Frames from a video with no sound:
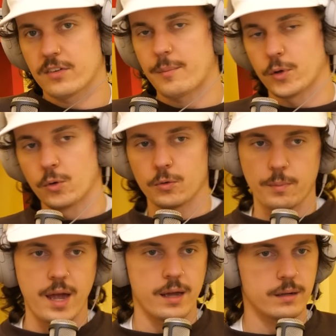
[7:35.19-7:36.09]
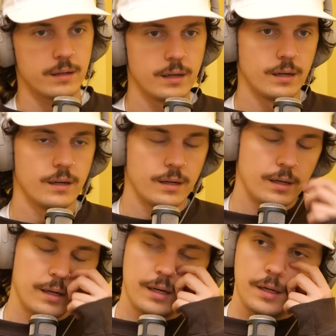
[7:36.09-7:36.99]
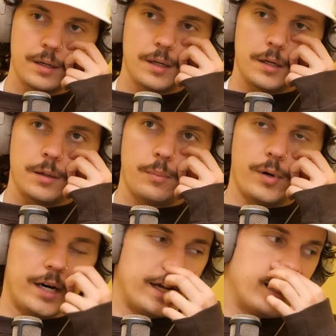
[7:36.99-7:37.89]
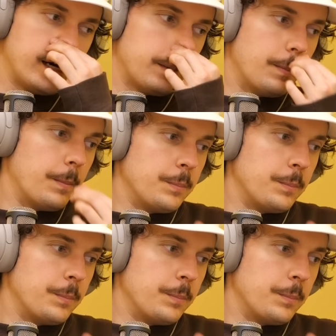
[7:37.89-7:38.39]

because I'm an old man. But